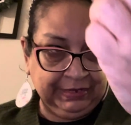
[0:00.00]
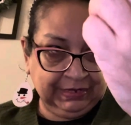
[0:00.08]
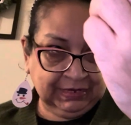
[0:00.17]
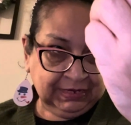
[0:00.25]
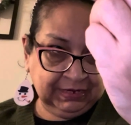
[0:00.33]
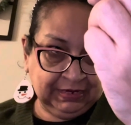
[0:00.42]

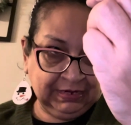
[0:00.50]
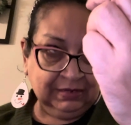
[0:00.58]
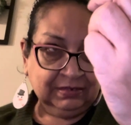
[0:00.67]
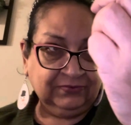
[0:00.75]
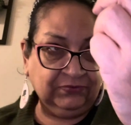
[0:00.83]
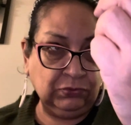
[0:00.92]
And it
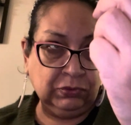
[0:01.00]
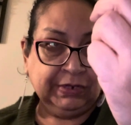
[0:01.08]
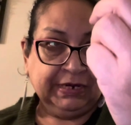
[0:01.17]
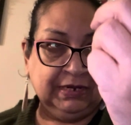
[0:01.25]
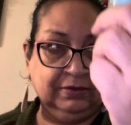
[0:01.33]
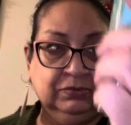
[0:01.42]
is
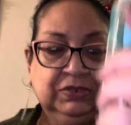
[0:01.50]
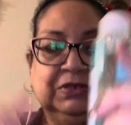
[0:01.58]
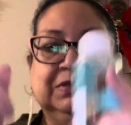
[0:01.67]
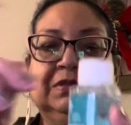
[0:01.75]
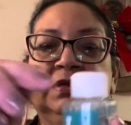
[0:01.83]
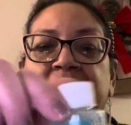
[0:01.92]
4
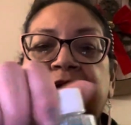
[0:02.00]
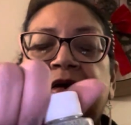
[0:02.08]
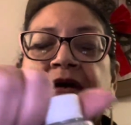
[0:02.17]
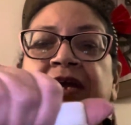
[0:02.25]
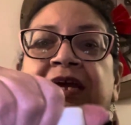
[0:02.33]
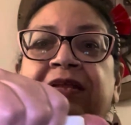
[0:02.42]
ounces.
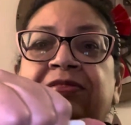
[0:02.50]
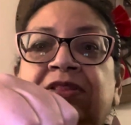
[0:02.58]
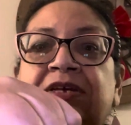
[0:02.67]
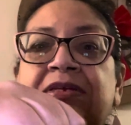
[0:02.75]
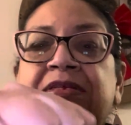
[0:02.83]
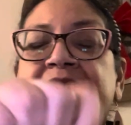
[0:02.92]
And
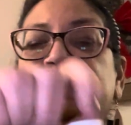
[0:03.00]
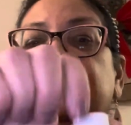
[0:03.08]
this